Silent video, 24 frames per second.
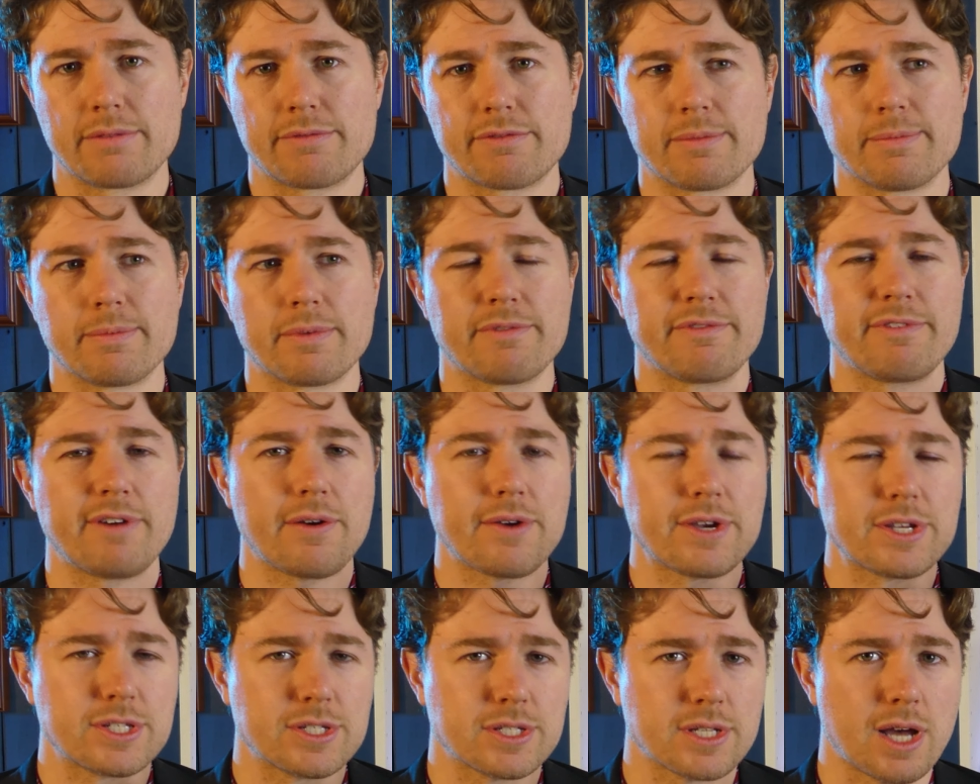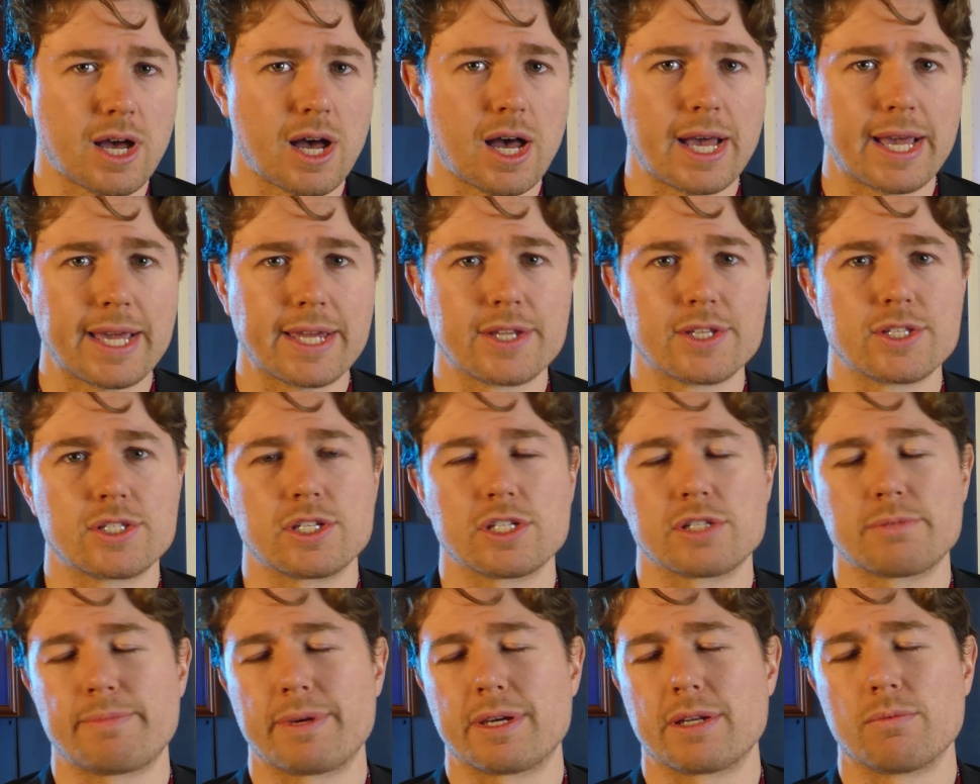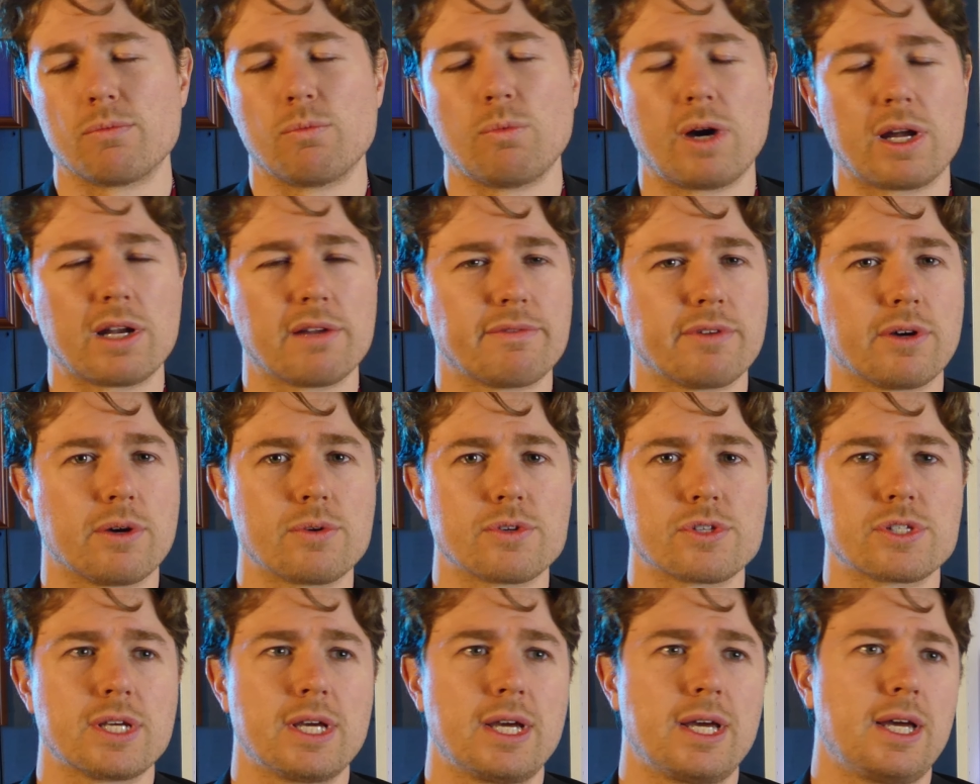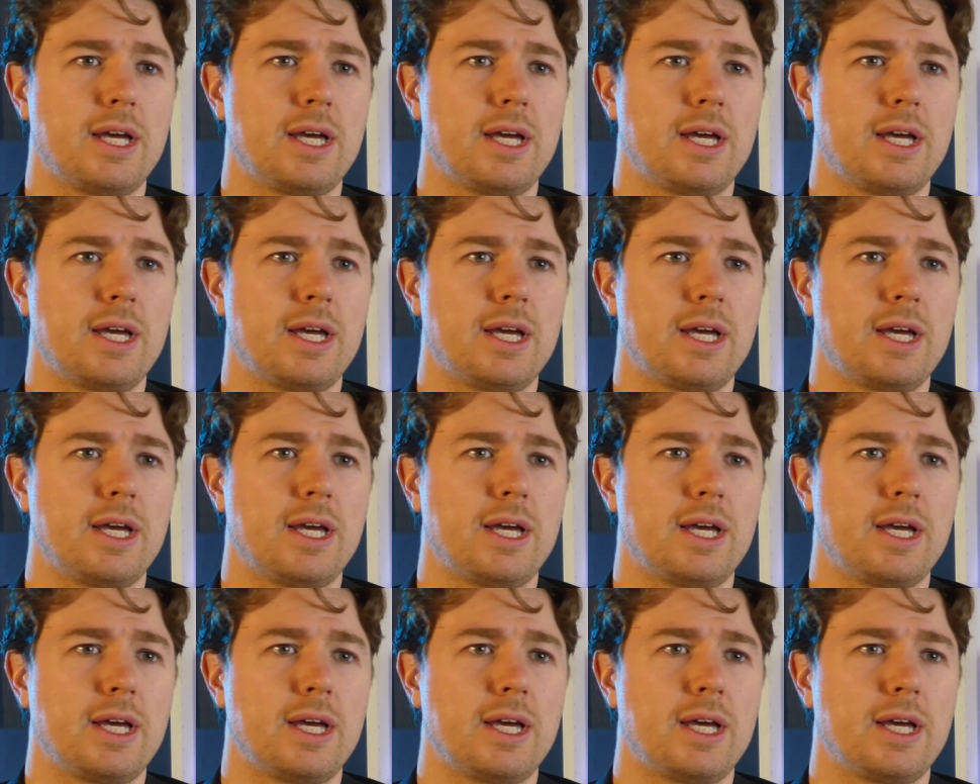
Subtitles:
From the very start, it has just been one of those